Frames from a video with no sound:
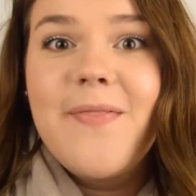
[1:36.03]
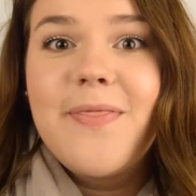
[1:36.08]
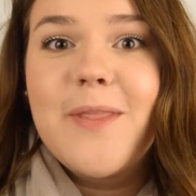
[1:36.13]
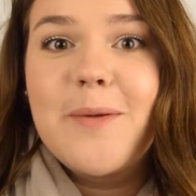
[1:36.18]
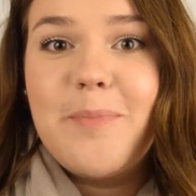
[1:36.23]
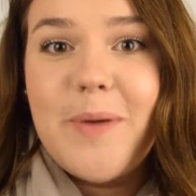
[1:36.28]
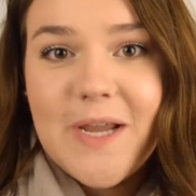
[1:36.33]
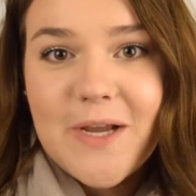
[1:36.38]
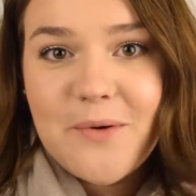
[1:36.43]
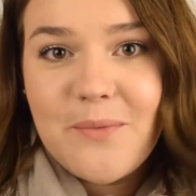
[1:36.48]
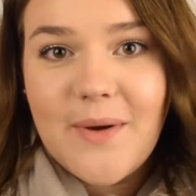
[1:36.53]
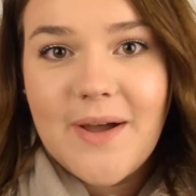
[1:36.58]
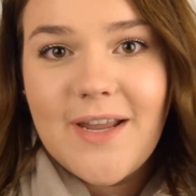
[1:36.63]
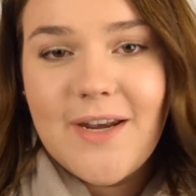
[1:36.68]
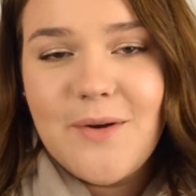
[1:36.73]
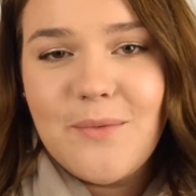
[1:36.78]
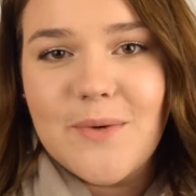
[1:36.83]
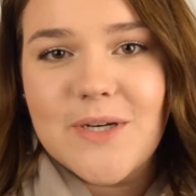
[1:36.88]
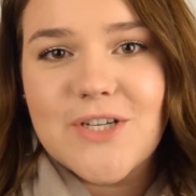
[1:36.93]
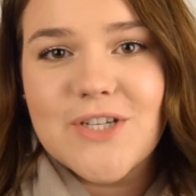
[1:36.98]
The pink
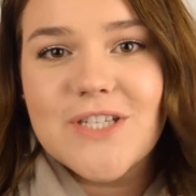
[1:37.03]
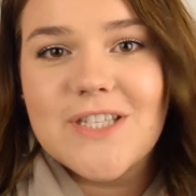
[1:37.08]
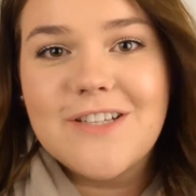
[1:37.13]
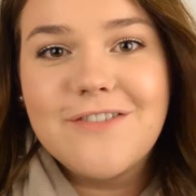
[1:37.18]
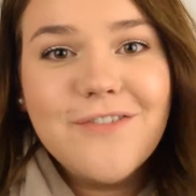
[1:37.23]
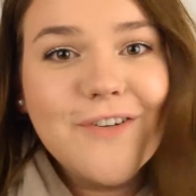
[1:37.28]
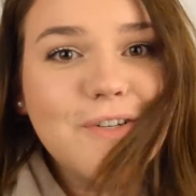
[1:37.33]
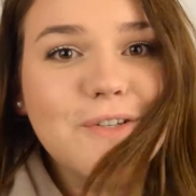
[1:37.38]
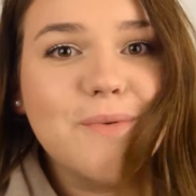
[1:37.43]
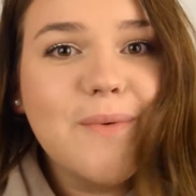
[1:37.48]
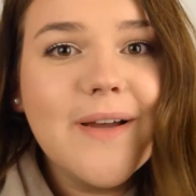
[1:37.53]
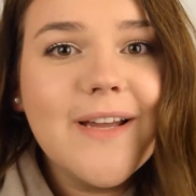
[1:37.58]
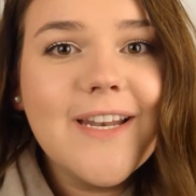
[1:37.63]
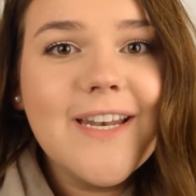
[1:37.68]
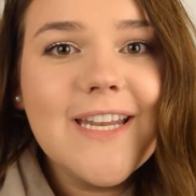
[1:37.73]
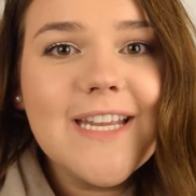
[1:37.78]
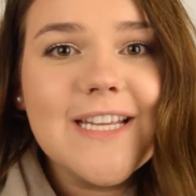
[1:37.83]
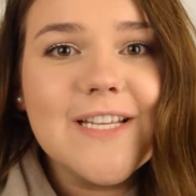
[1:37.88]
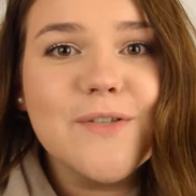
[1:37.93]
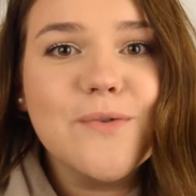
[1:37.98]
one, which is the first
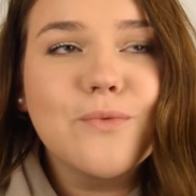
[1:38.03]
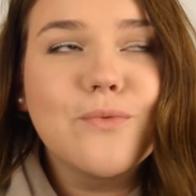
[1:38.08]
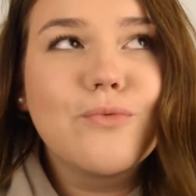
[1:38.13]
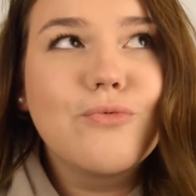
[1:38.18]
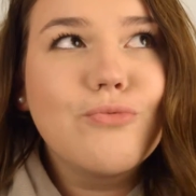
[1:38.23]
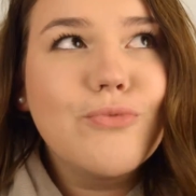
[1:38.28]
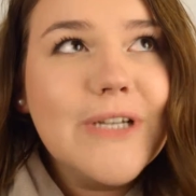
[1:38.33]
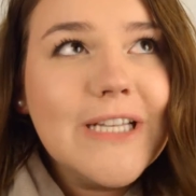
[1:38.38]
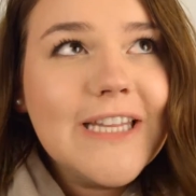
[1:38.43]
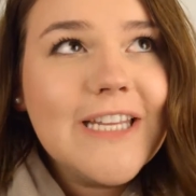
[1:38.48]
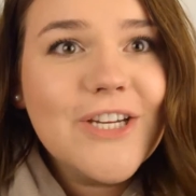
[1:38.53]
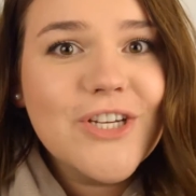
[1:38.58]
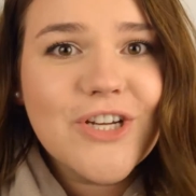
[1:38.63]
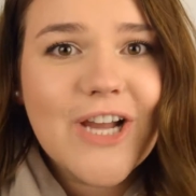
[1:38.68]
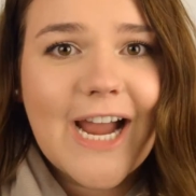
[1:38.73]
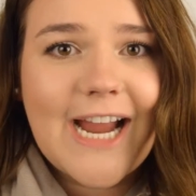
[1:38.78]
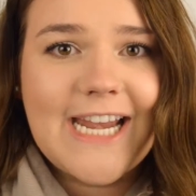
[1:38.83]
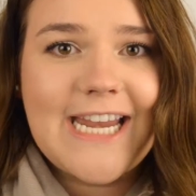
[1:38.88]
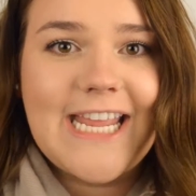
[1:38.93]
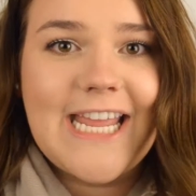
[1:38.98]
one, is really
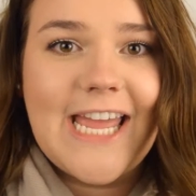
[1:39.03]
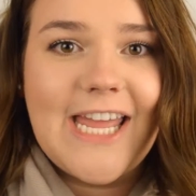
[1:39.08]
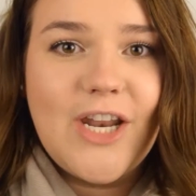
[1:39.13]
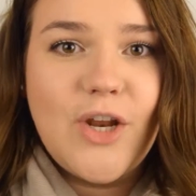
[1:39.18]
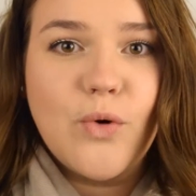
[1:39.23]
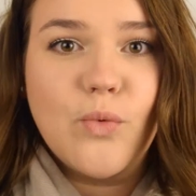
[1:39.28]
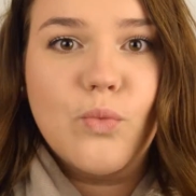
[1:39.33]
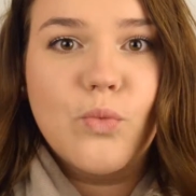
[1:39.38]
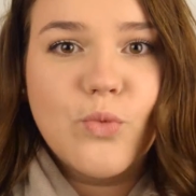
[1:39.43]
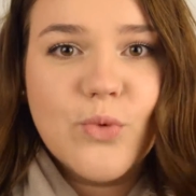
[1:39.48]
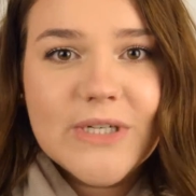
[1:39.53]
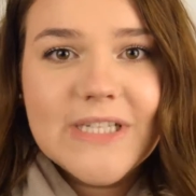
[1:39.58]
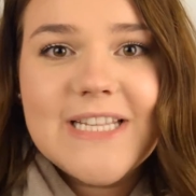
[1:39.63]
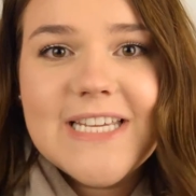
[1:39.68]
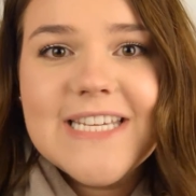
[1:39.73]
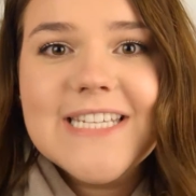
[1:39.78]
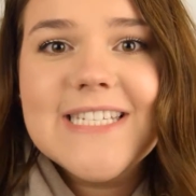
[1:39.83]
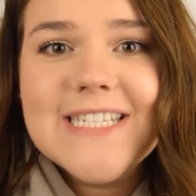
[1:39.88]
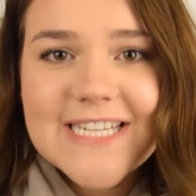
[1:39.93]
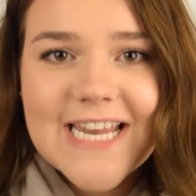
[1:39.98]
shiny and it
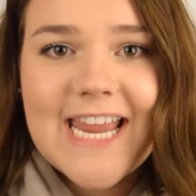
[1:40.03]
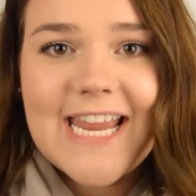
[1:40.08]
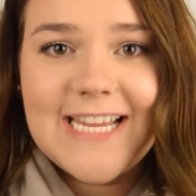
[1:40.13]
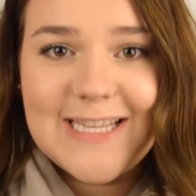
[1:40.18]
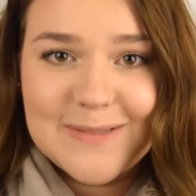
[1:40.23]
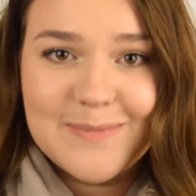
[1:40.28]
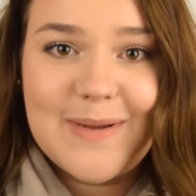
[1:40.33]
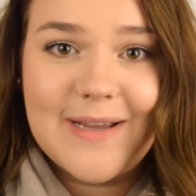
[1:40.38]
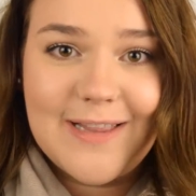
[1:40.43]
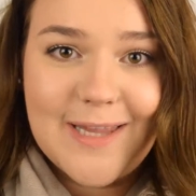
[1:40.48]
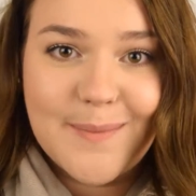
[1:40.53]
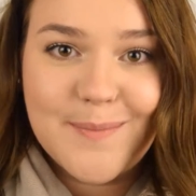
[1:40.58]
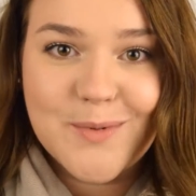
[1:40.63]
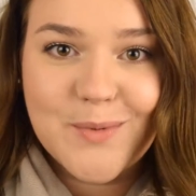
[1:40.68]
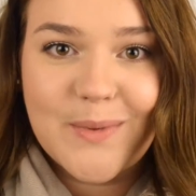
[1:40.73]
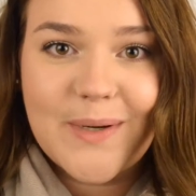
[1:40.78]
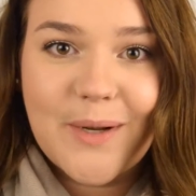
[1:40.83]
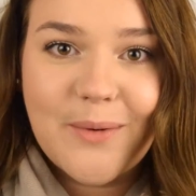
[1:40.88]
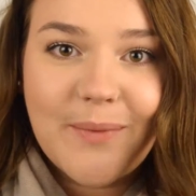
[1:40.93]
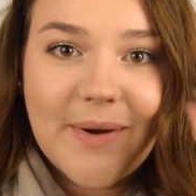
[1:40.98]
really stains my
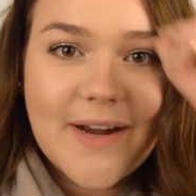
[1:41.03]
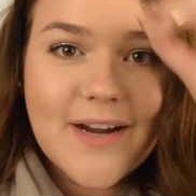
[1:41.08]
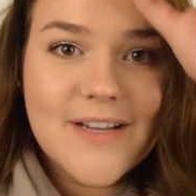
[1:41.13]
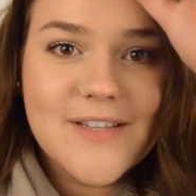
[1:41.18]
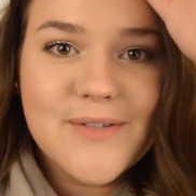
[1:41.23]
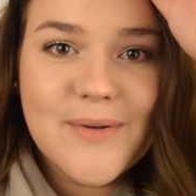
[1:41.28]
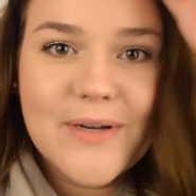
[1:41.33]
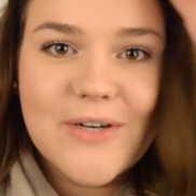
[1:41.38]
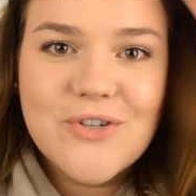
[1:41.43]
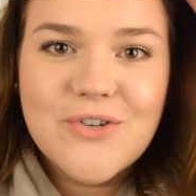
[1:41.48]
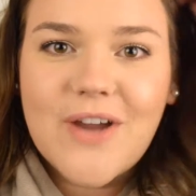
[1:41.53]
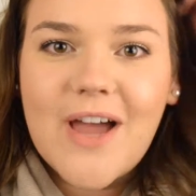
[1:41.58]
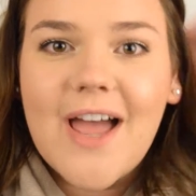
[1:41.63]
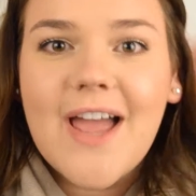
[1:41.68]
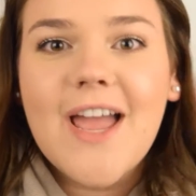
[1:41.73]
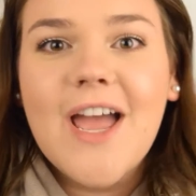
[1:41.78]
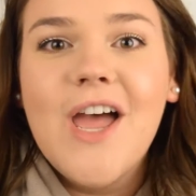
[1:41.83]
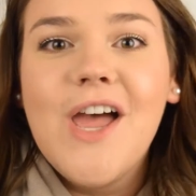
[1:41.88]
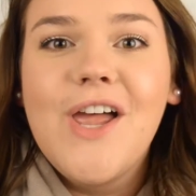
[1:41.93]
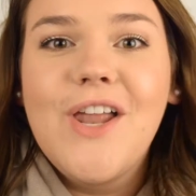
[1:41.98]
lips when I wear it. So I
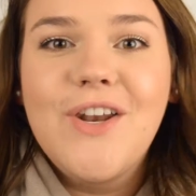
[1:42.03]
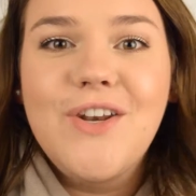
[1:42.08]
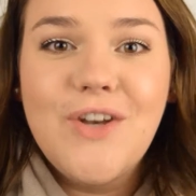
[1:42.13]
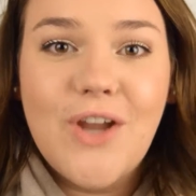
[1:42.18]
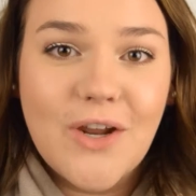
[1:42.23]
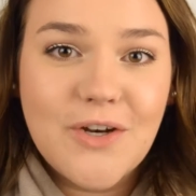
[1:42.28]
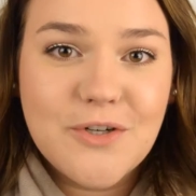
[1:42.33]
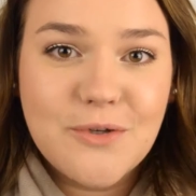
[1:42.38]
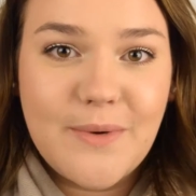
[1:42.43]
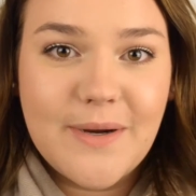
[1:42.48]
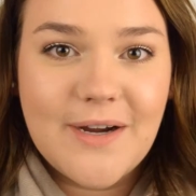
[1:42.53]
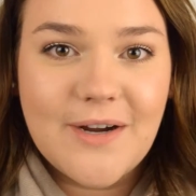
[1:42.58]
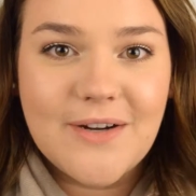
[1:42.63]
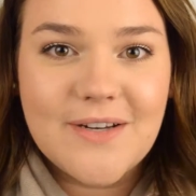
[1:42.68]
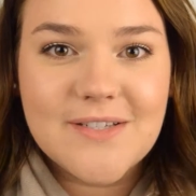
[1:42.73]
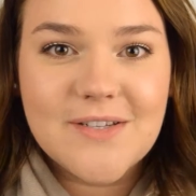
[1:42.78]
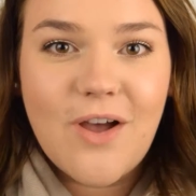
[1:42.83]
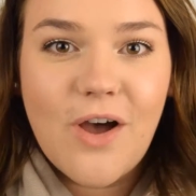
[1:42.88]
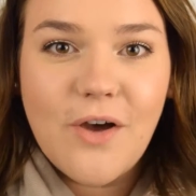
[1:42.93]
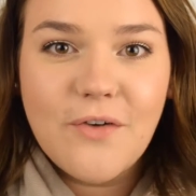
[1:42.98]
try not to wear
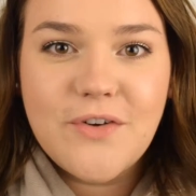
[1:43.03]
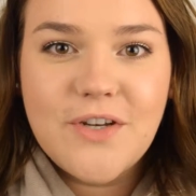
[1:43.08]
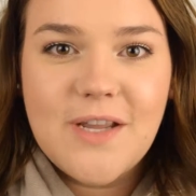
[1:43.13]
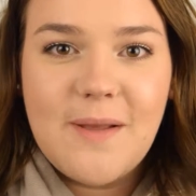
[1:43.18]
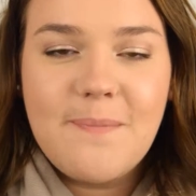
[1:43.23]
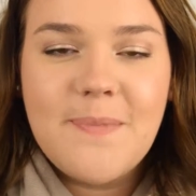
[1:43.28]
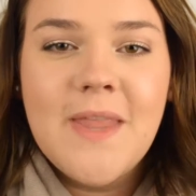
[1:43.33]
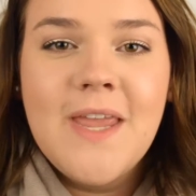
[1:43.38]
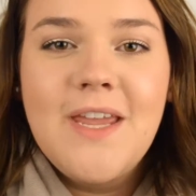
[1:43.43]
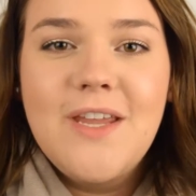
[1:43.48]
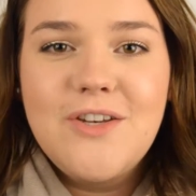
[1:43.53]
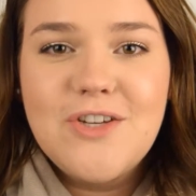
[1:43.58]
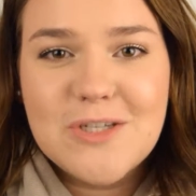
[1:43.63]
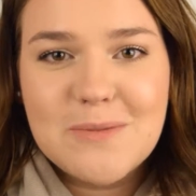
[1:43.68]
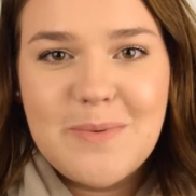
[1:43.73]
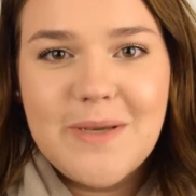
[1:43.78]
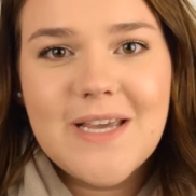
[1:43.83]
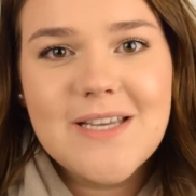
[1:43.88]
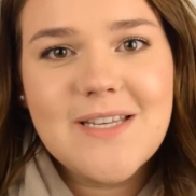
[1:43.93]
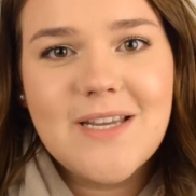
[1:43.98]
it as often
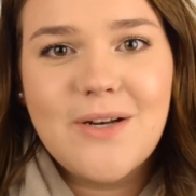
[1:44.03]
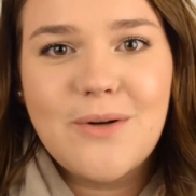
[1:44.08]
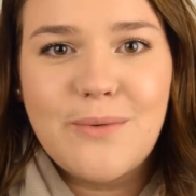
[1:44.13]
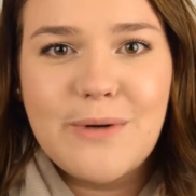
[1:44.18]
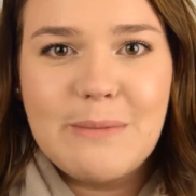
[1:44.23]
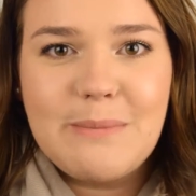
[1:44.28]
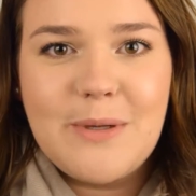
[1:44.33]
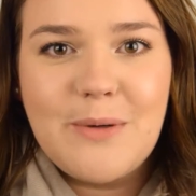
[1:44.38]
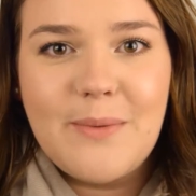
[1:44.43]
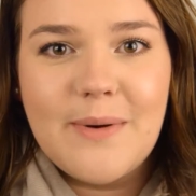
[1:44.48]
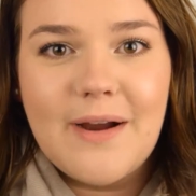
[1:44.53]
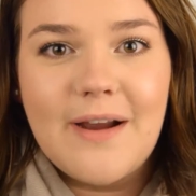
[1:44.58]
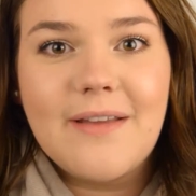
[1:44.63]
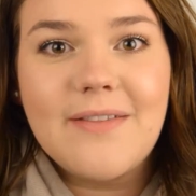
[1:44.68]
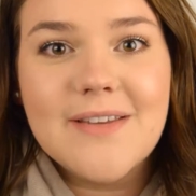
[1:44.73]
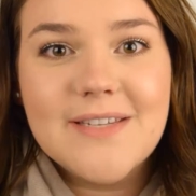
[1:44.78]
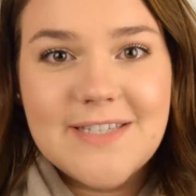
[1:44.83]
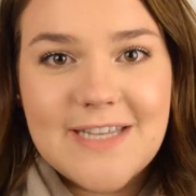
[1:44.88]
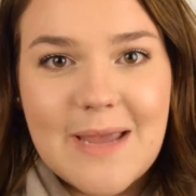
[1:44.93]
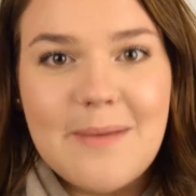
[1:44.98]
just because I don't want to be
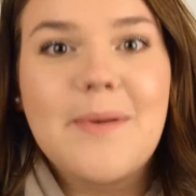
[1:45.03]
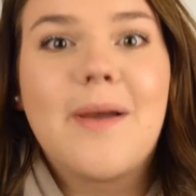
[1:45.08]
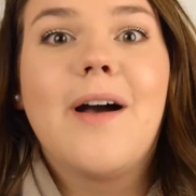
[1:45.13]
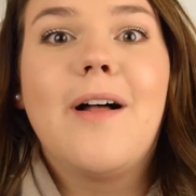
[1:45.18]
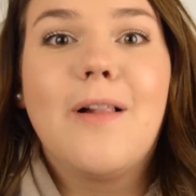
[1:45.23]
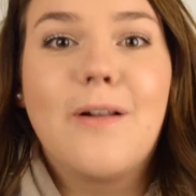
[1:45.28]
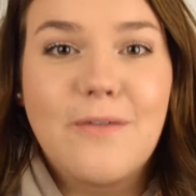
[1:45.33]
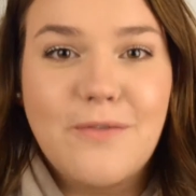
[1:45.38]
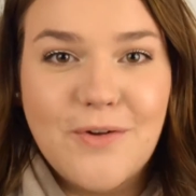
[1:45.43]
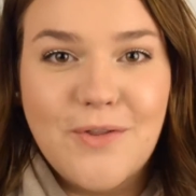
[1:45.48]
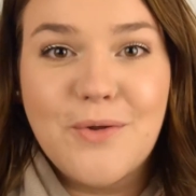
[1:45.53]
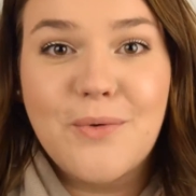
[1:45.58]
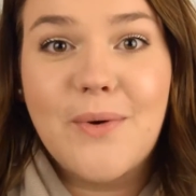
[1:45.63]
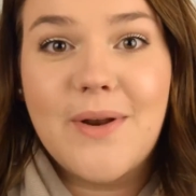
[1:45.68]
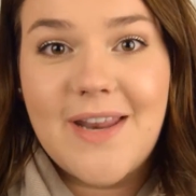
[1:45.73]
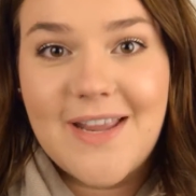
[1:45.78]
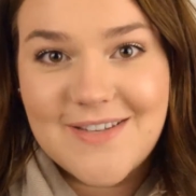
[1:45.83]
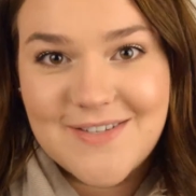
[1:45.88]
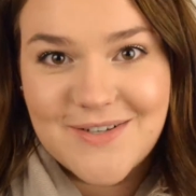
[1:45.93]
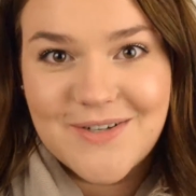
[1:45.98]
wearing the same color for
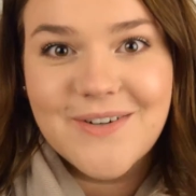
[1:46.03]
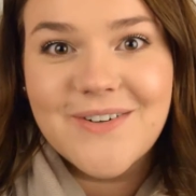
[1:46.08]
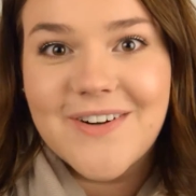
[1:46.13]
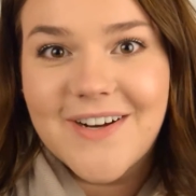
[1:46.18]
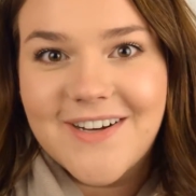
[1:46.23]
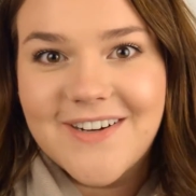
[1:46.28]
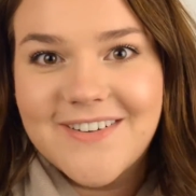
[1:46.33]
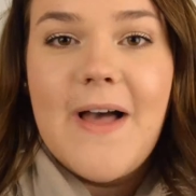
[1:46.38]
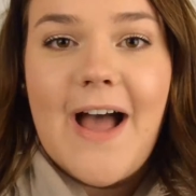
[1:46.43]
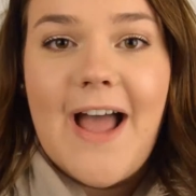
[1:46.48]
three days in a row.